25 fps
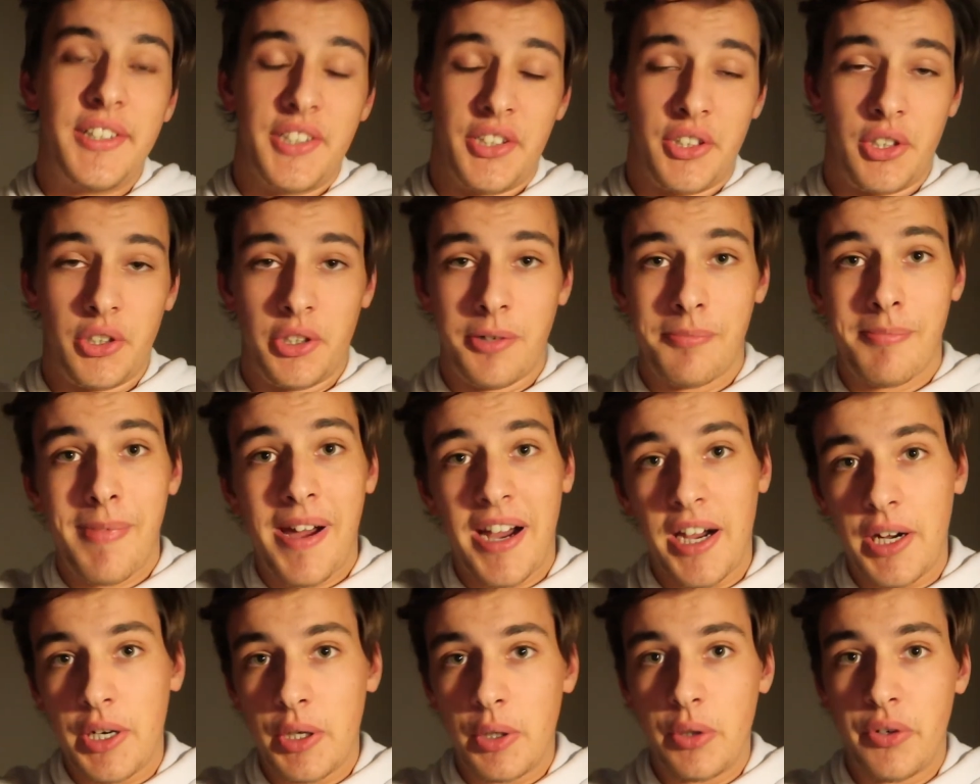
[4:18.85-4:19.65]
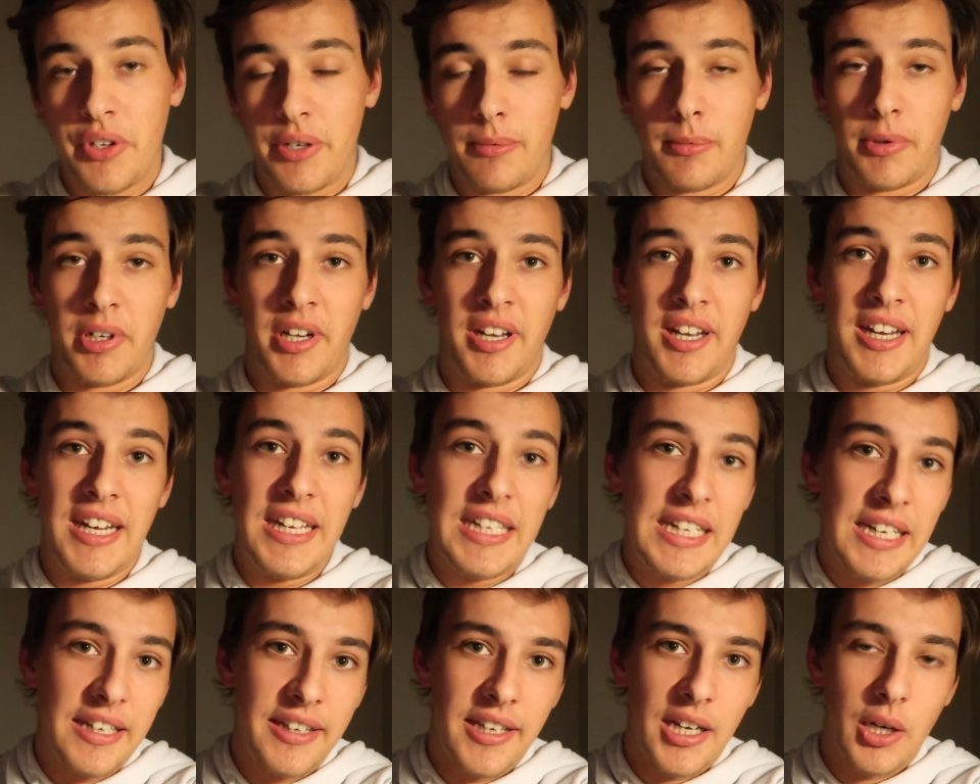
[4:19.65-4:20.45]
these are all the macros, I'm gonna
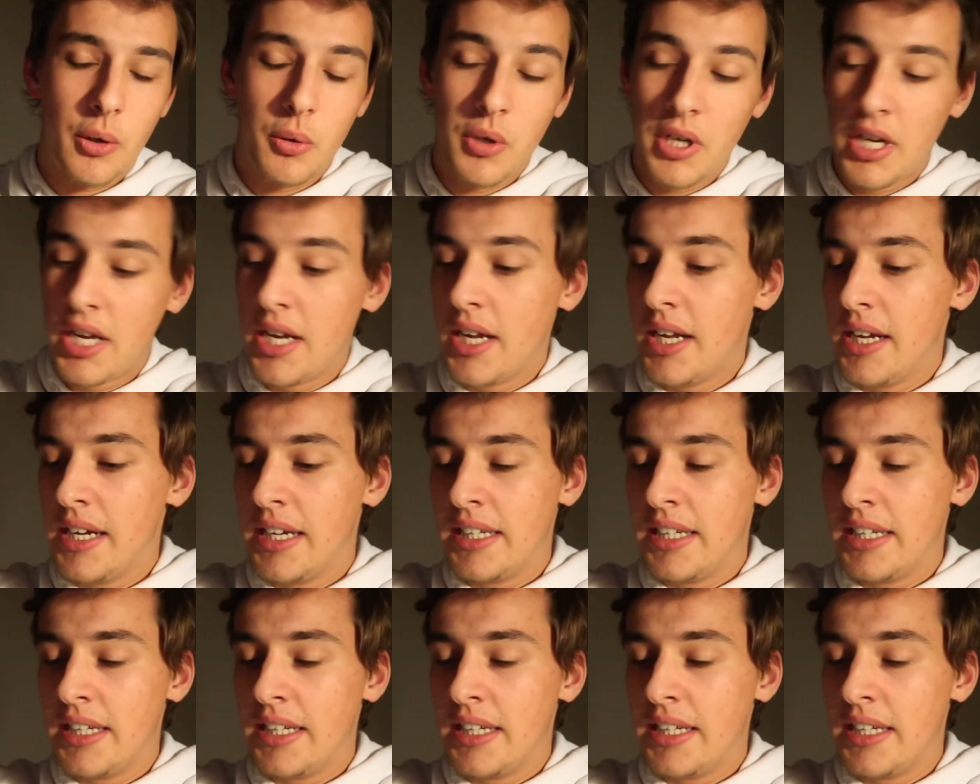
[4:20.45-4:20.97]
eat it now.